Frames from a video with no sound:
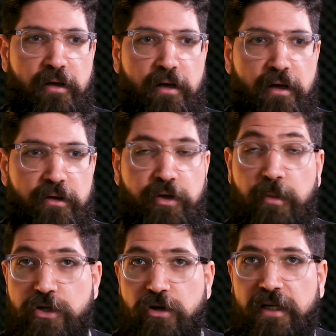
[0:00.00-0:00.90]
the
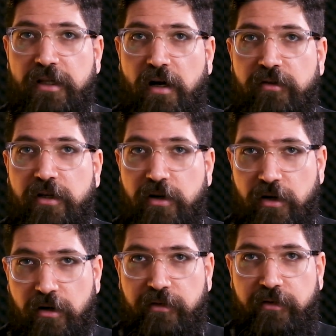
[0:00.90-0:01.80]
majority of the
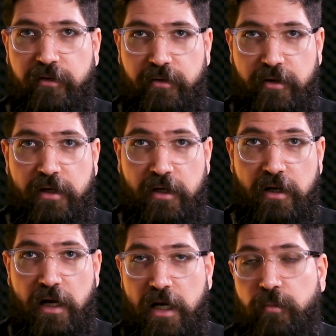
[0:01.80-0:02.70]
Kurds
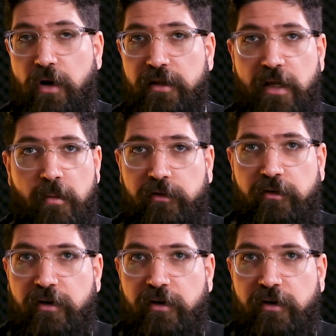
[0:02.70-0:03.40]
in Aleppo and Damascus,